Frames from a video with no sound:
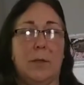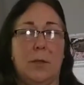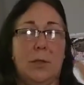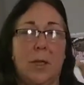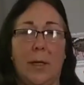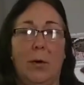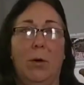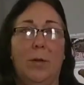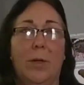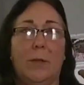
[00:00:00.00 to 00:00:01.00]
to just kind of
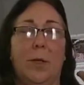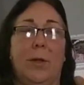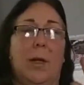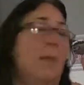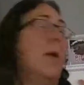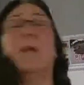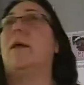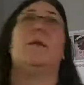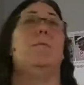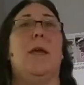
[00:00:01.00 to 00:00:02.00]
hold it so that I'm not
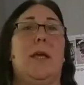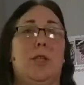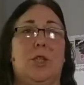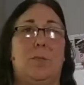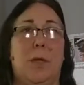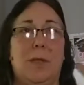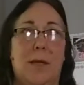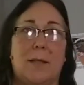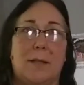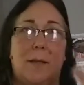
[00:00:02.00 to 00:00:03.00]
like making just big
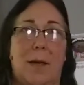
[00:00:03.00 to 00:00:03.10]
nests